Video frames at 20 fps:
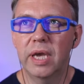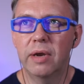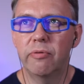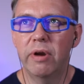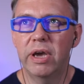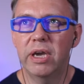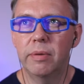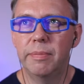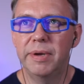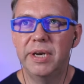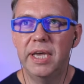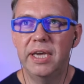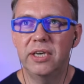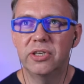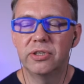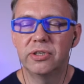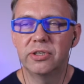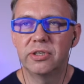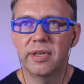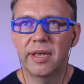get
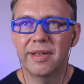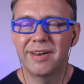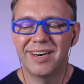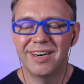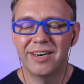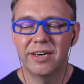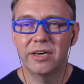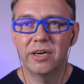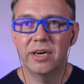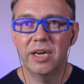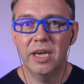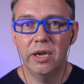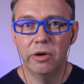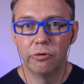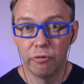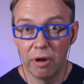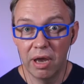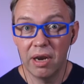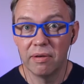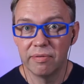recommendations that are
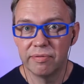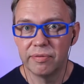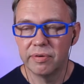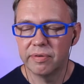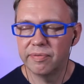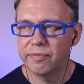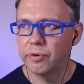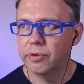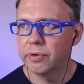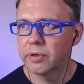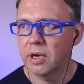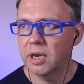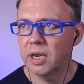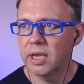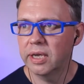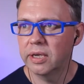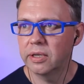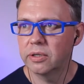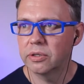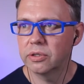irrelevant for your
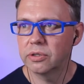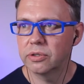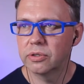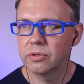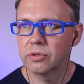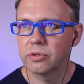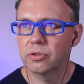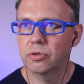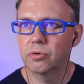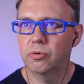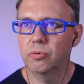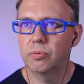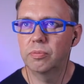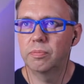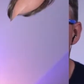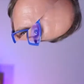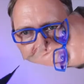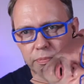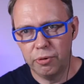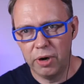client? So
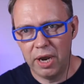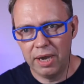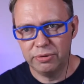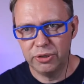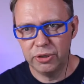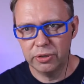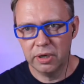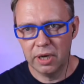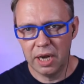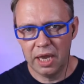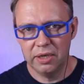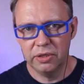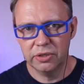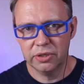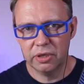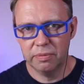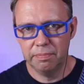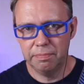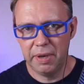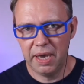perhaps your
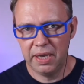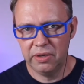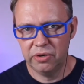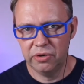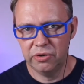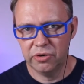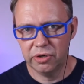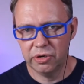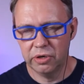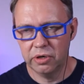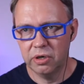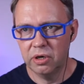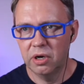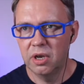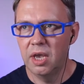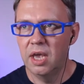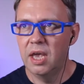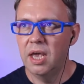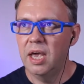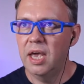client's competitor
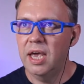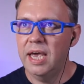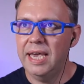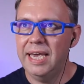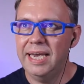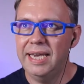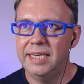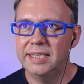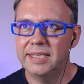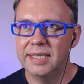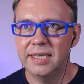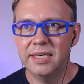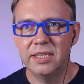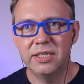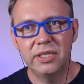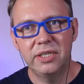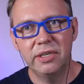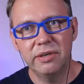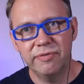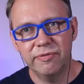is in a
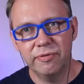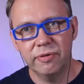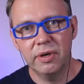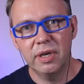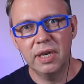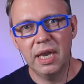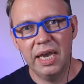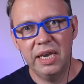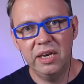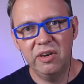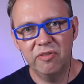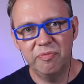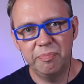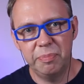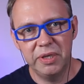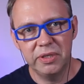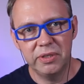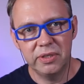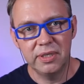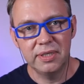different line of
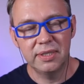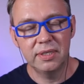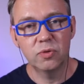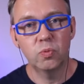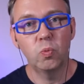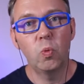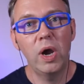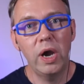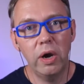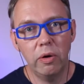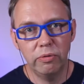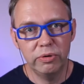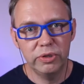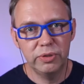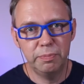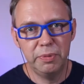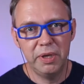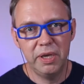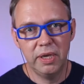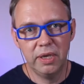business as well
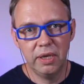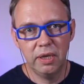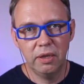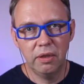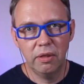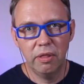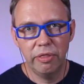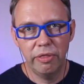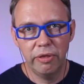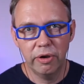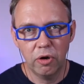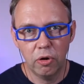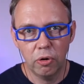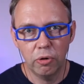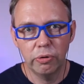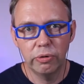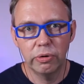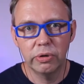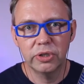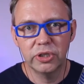as being the
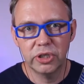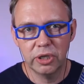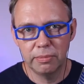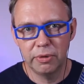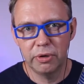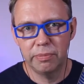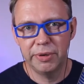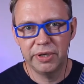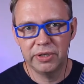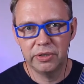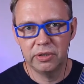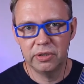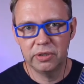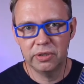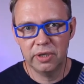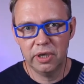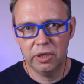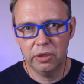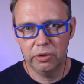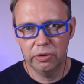core similar business
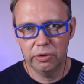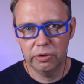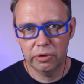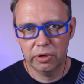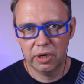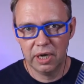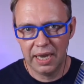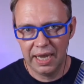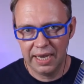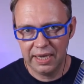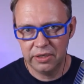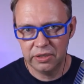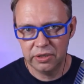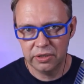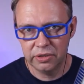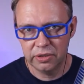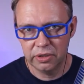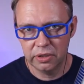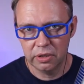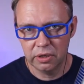that your client
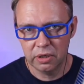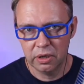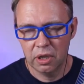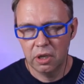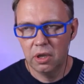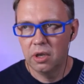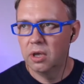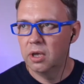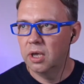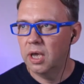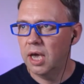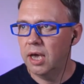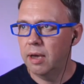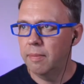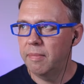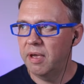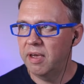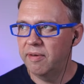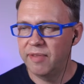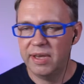is in.
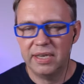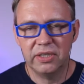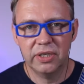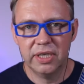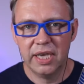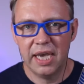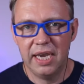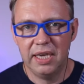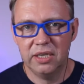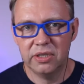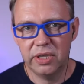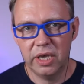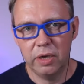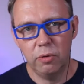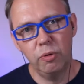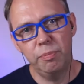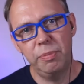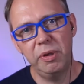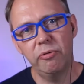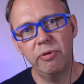If that's the case, they
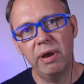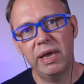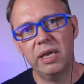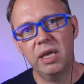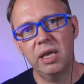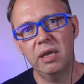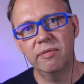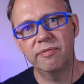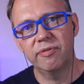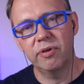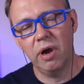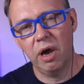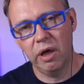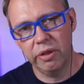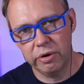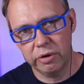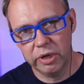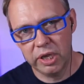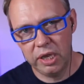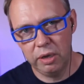would be ranking for
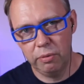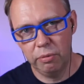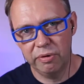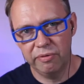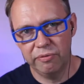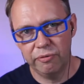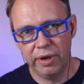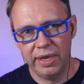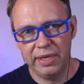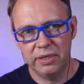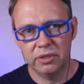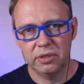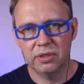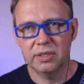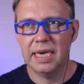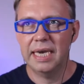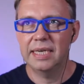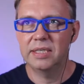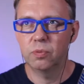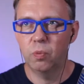other keyword
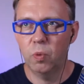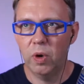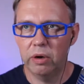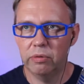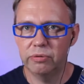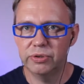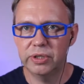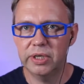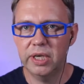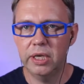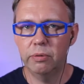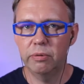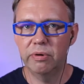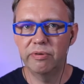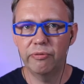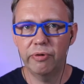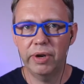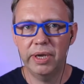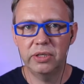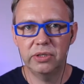phrases as well as the
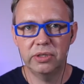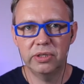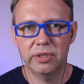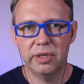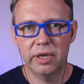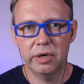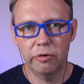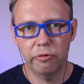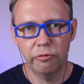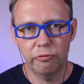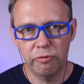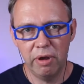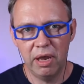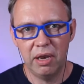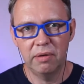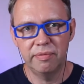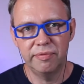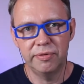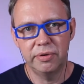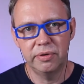keyword phrases that are
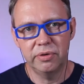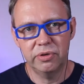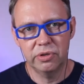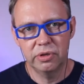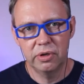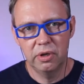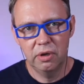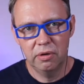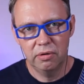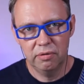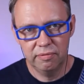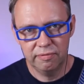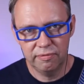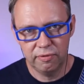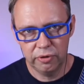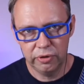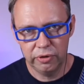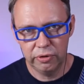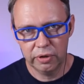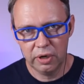relevant
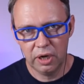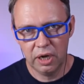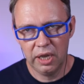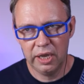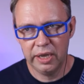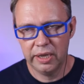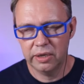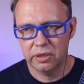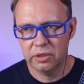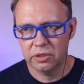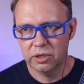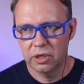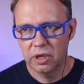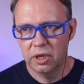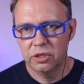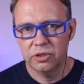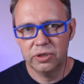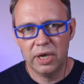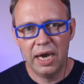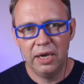for your client.
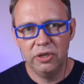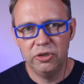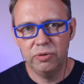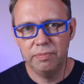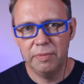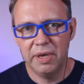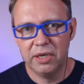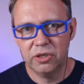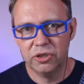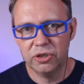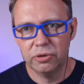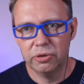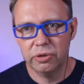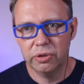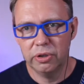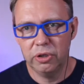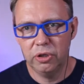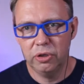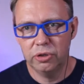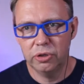So how do you make
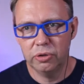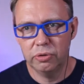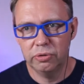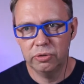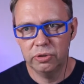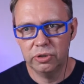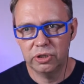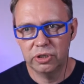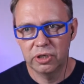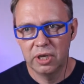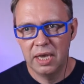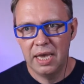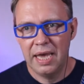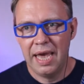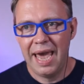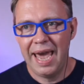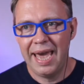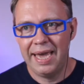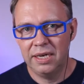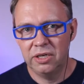sure that you don't
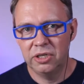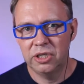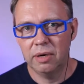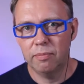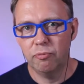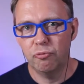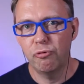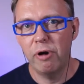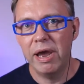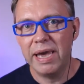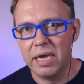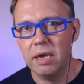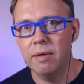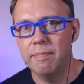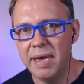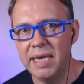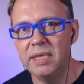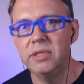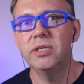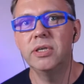end up
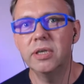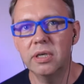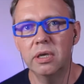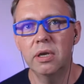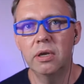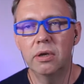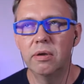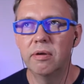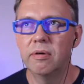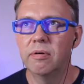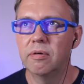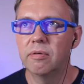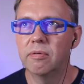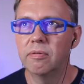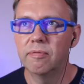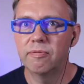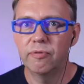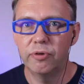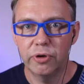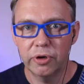recommending
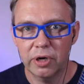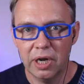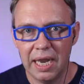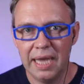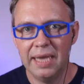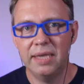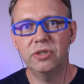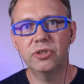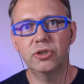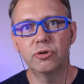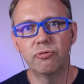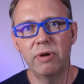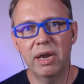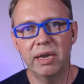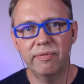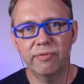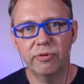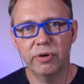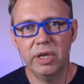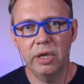for your client to
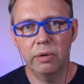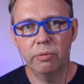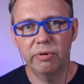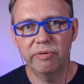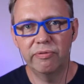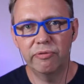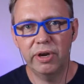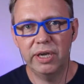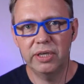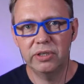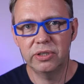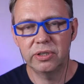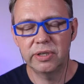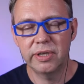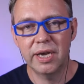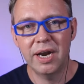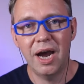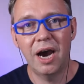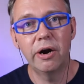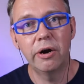rank for keyword phrases
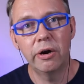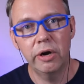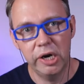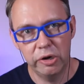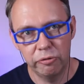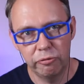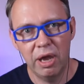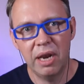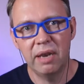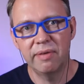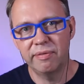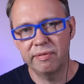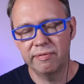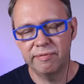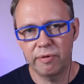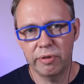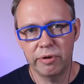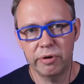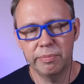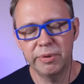that are irrelevant
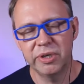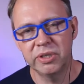for their